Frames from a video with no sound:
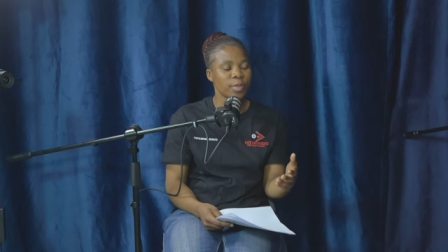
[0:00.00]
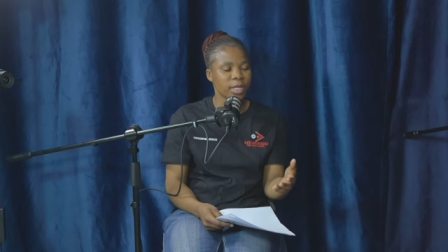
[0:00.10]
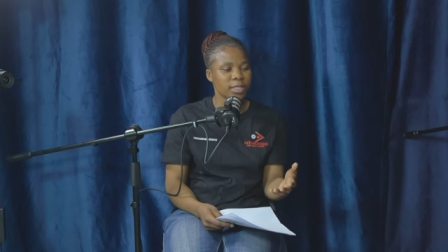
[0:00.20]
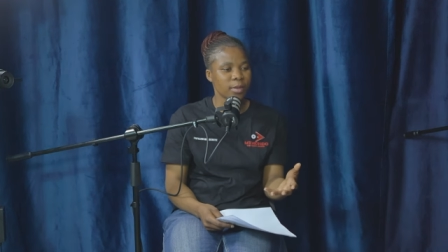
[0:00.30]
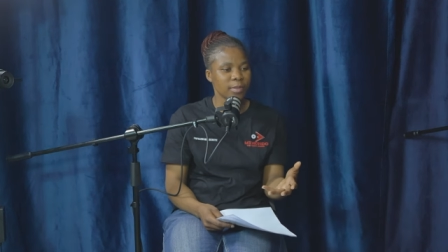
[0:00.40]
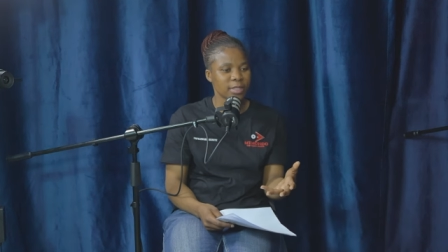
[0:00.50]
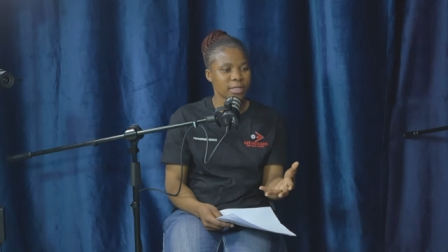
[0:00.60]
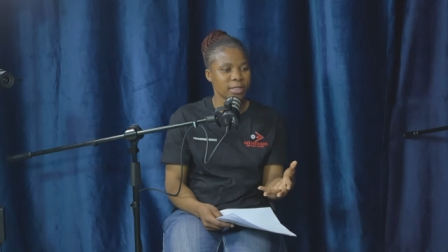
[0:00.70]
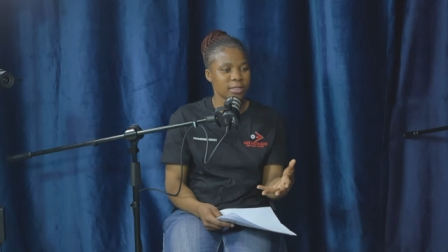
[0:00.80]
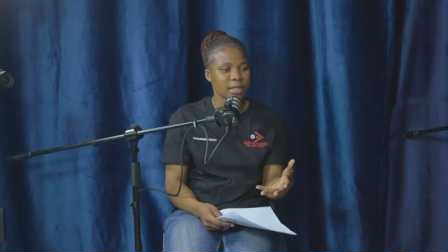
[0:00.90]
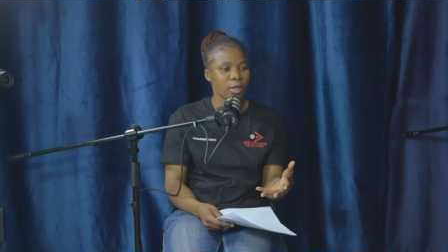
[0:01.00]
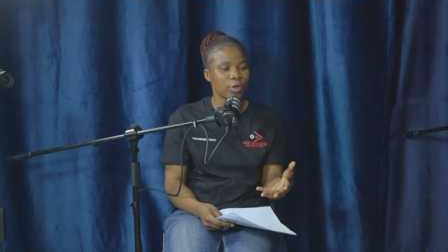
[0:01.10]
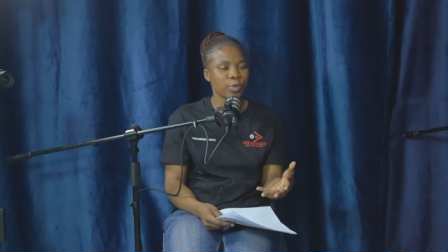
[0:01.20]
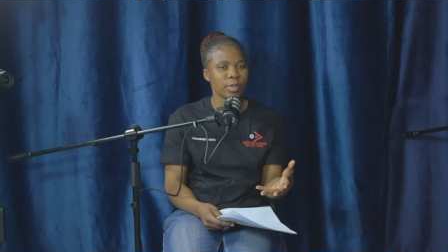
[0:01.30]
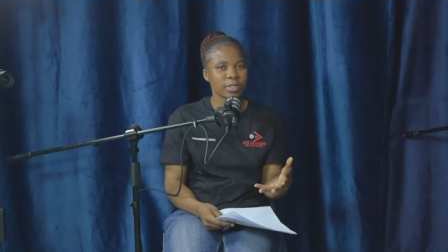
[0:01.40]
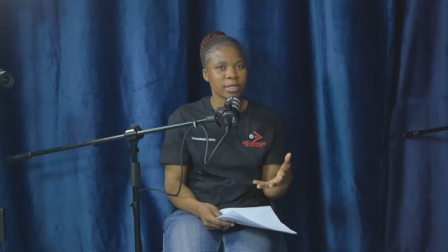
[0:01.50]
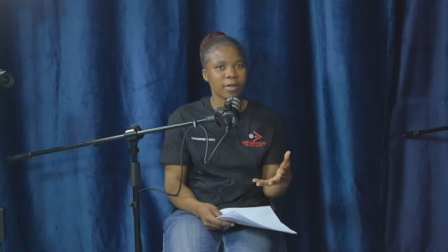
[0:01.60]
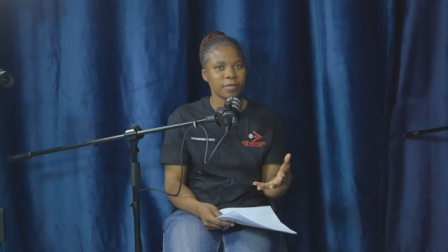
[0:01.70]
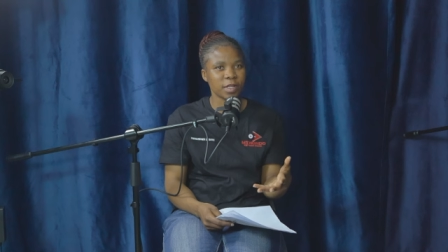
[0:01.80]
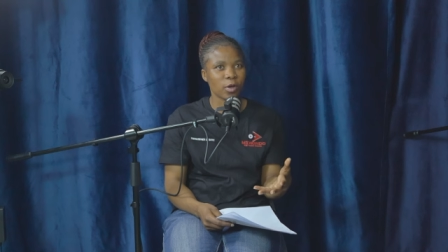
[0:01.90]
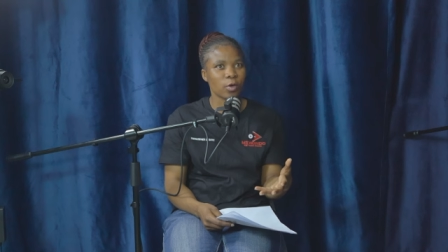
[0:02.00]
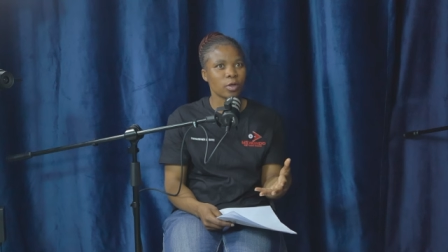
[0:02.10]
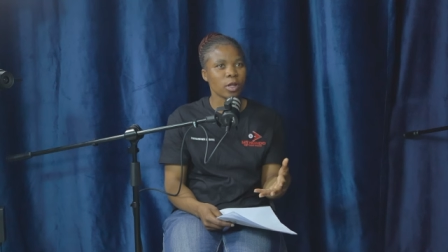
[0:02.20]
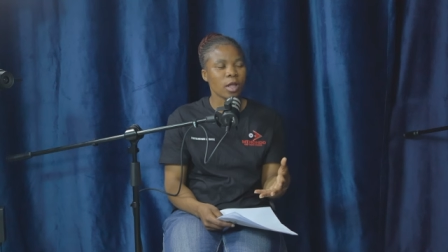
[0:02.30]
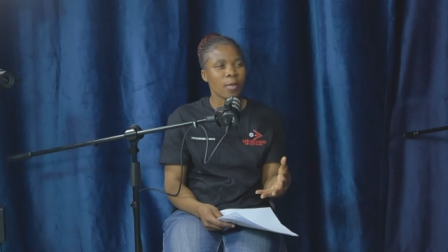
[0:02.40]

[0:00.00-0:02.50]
make some mistakes. They are humans after all.